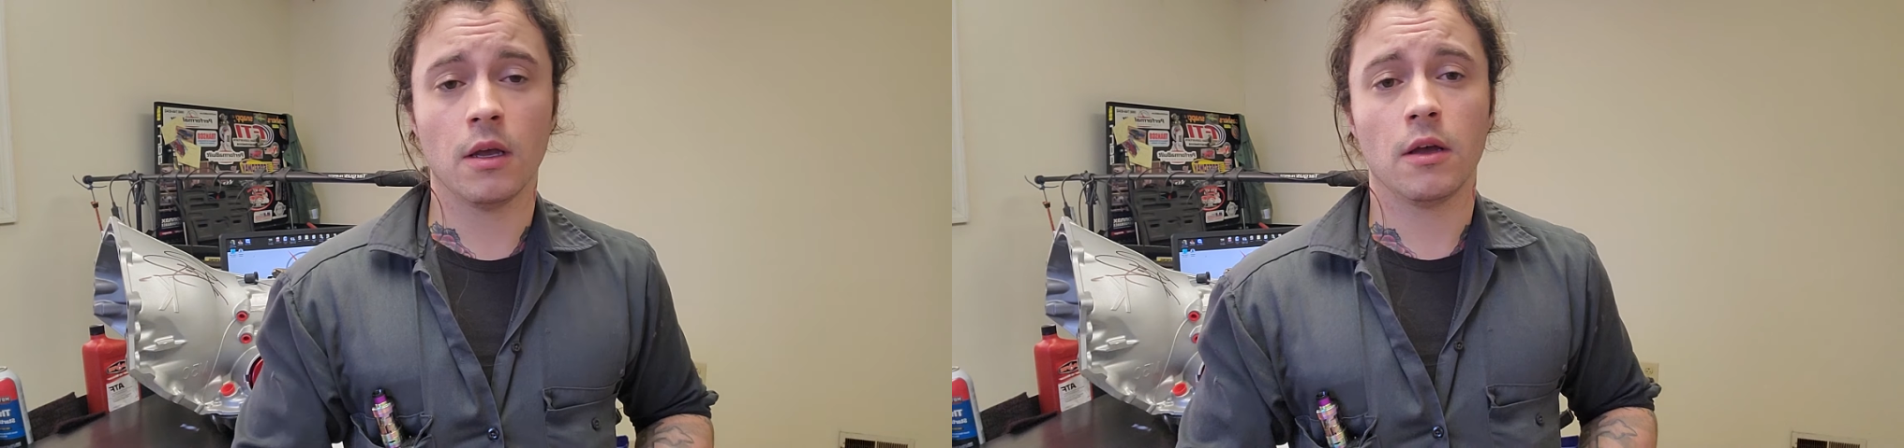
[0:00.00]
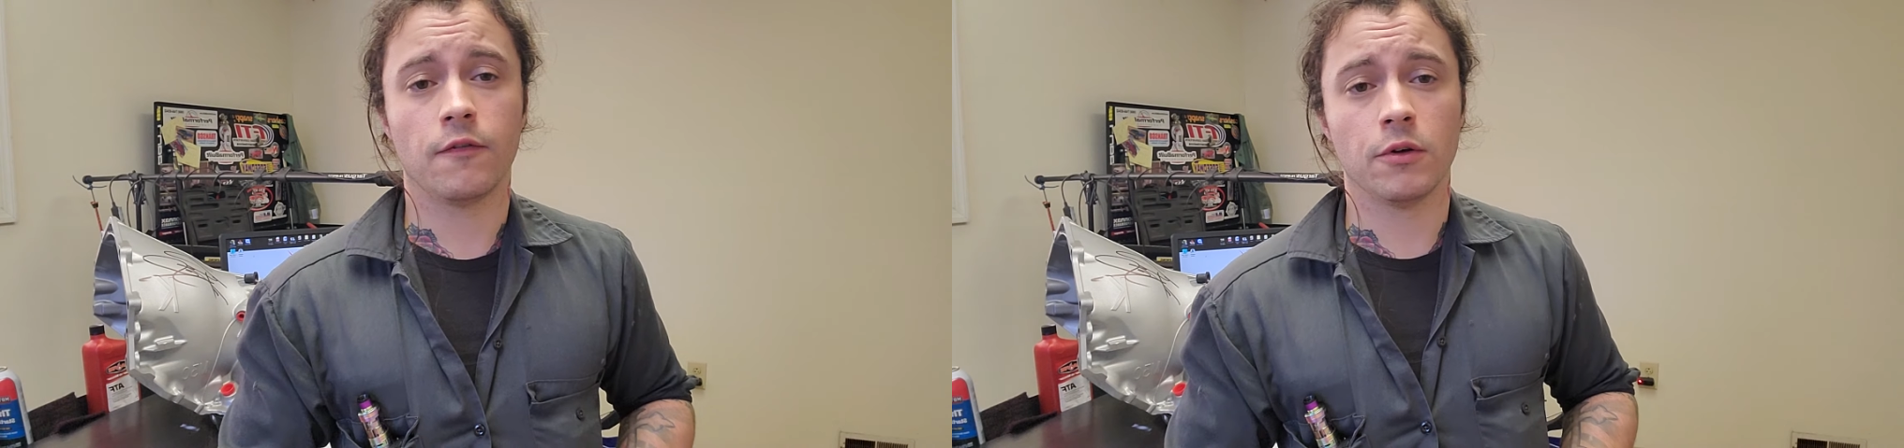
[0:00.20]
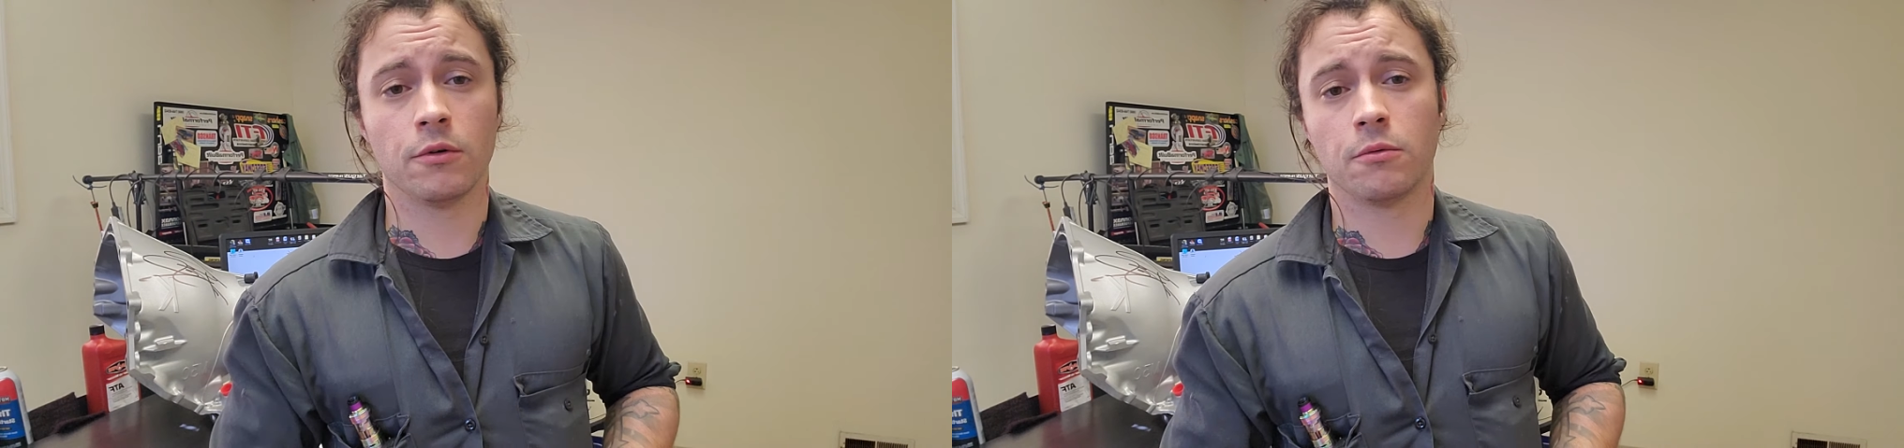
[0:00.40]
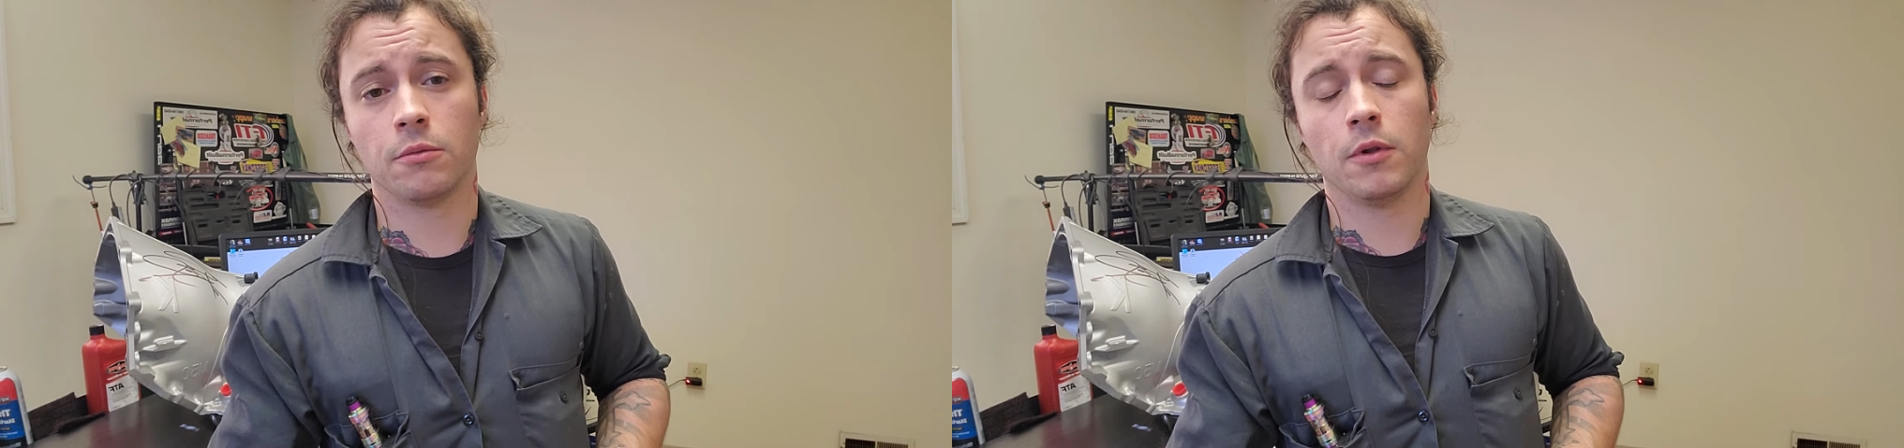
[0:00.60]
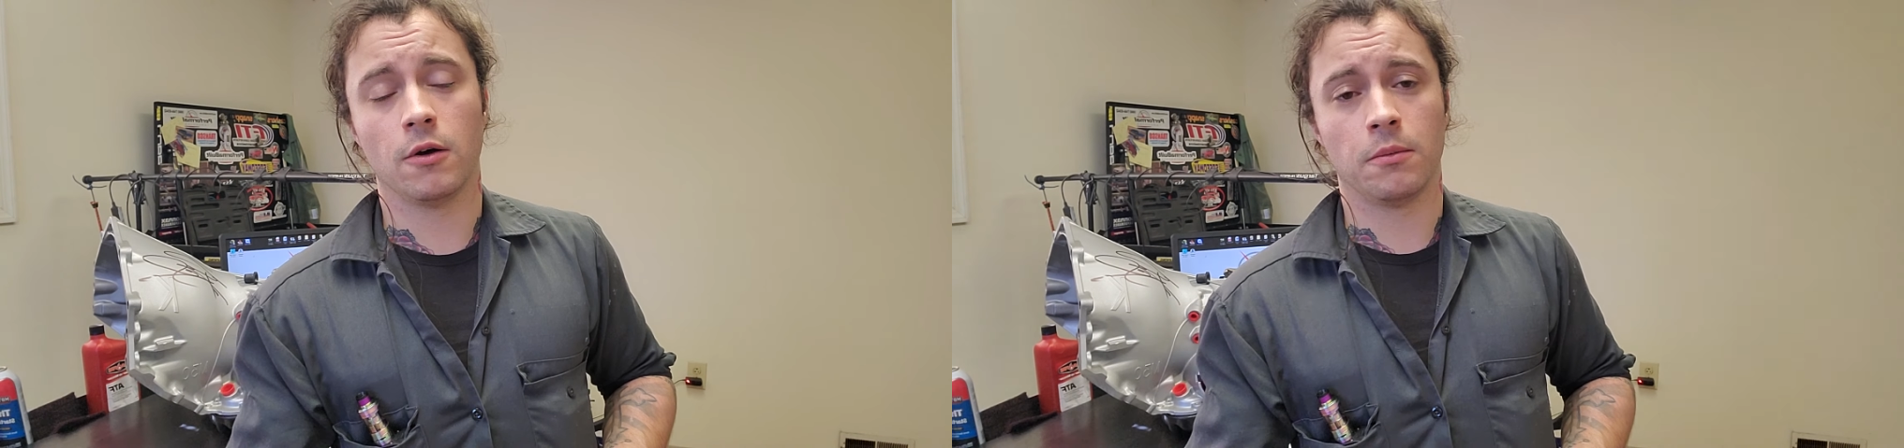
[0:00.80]
Fluid will
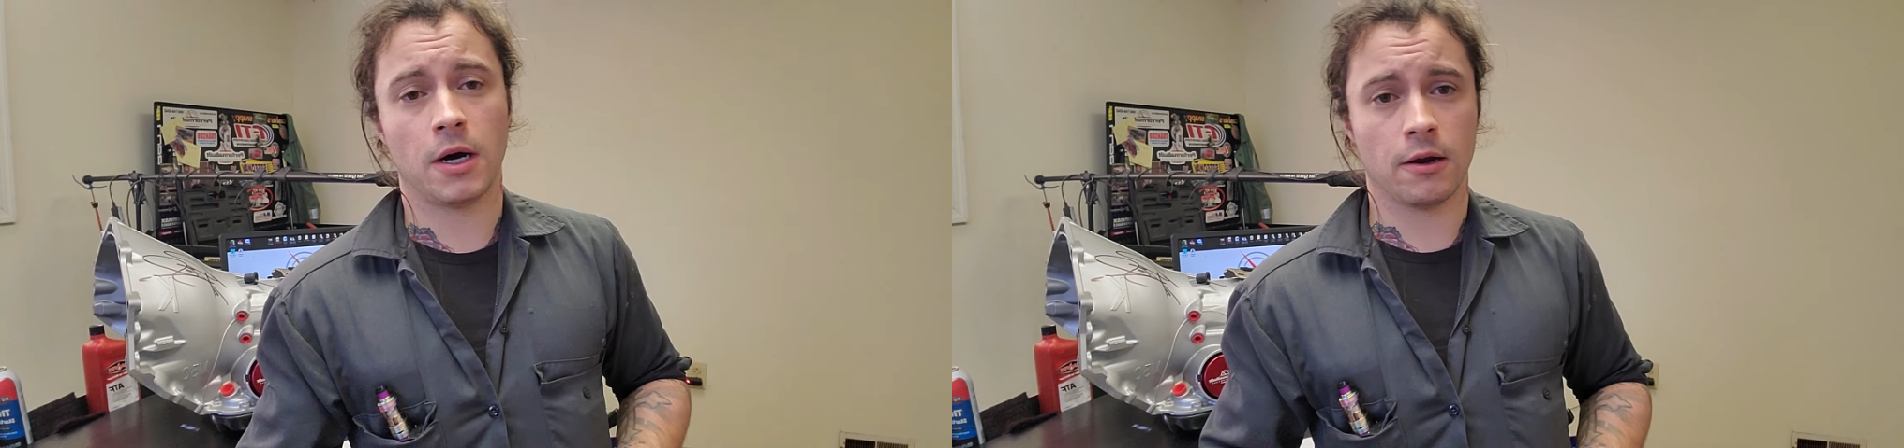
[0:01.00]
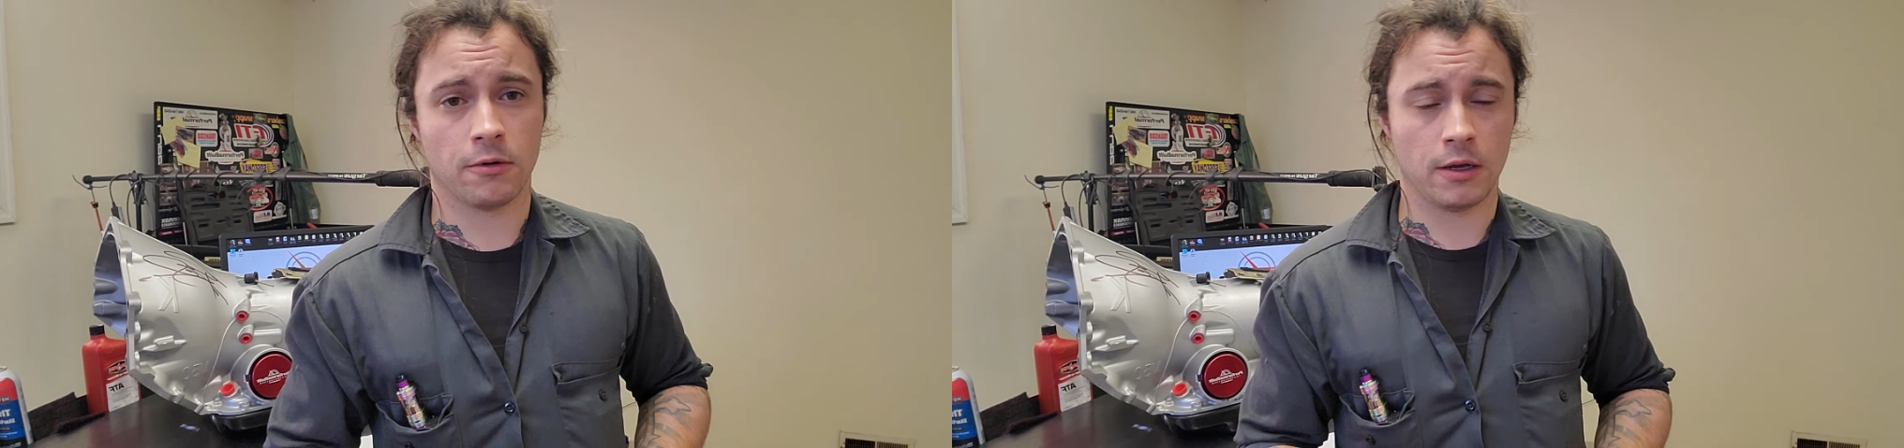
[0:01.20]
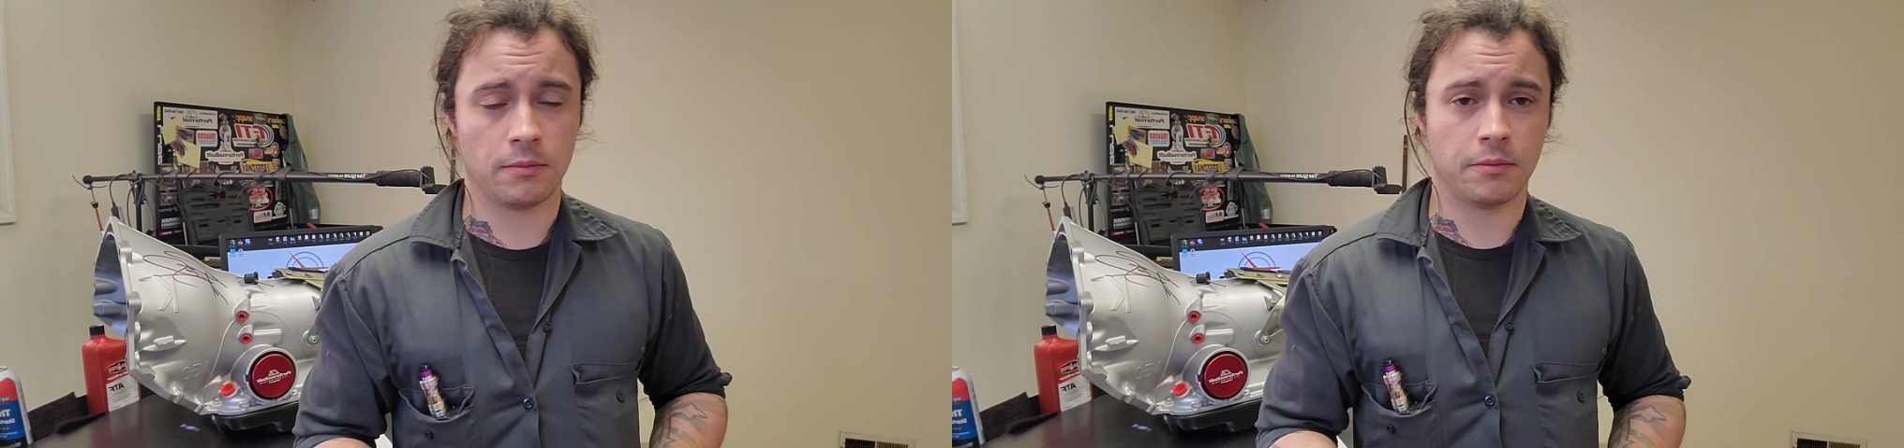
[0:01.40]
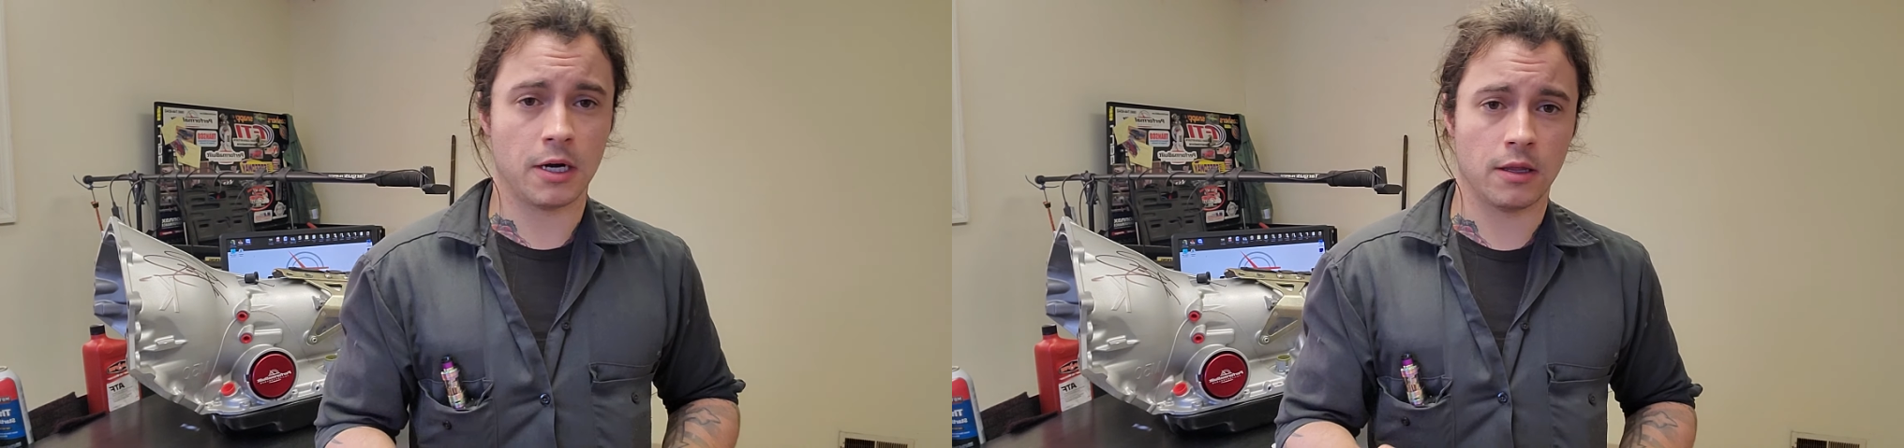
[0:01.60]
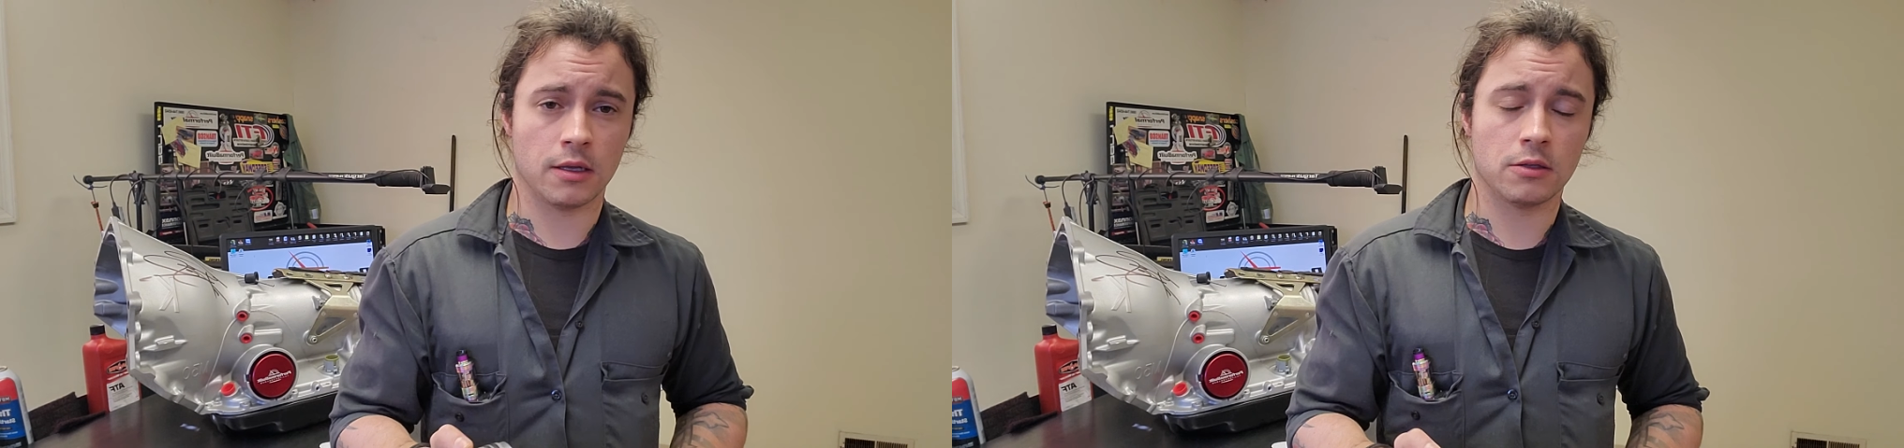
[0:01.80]
blow by right
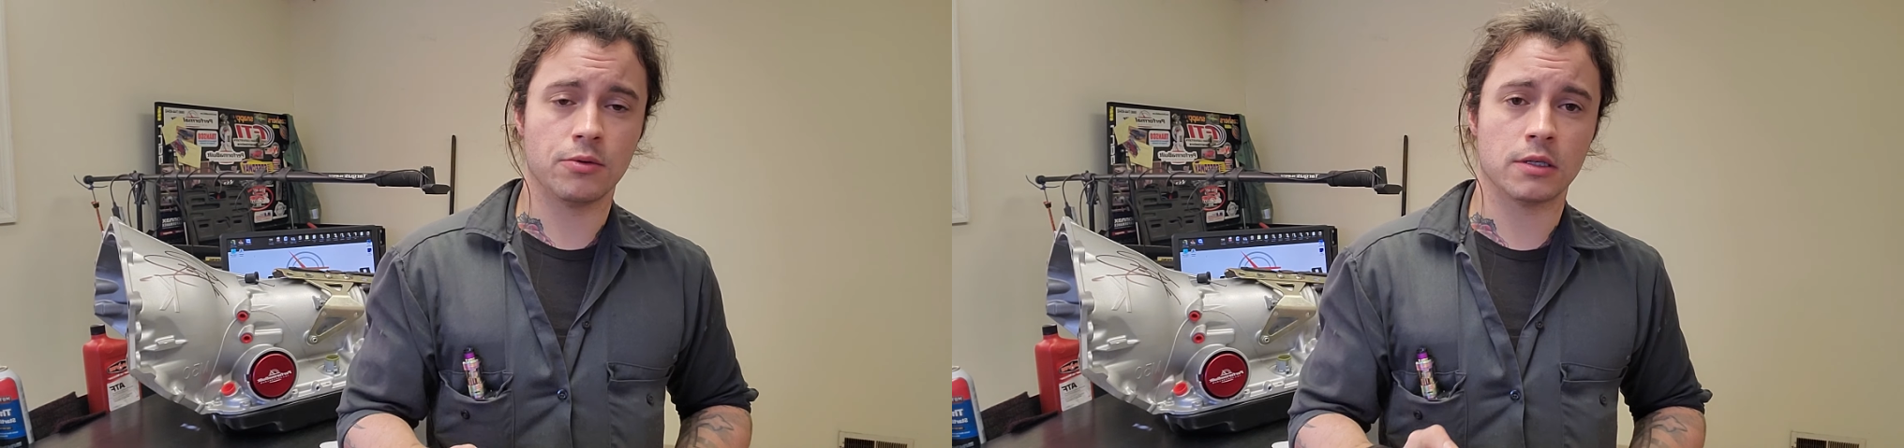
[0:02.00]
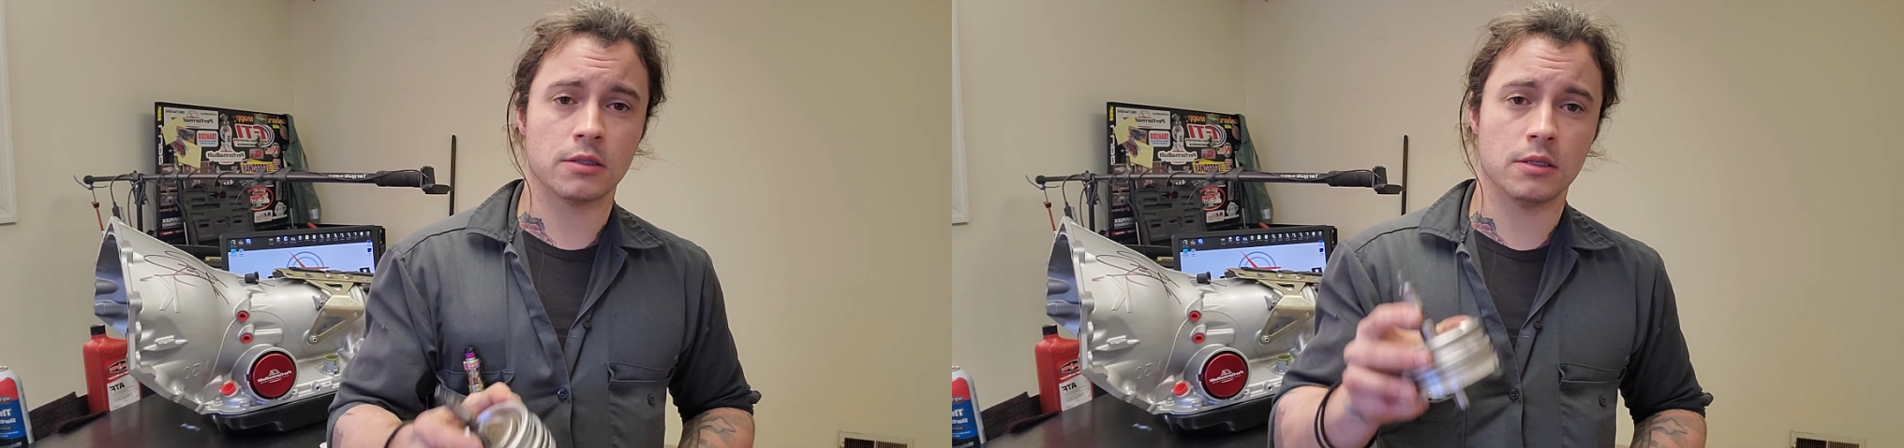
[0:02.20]
by that twist.